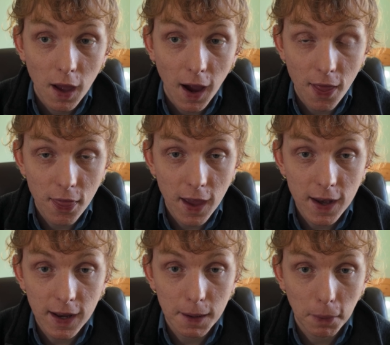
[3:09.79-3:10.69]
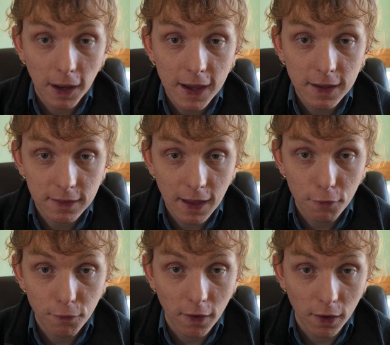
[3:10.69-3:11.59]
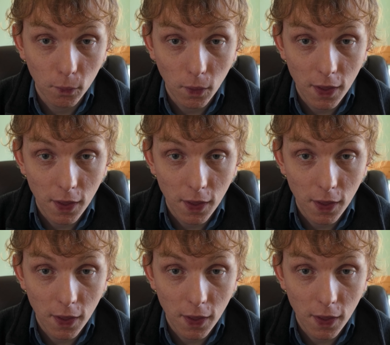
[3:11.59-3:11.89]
And then it plays that file,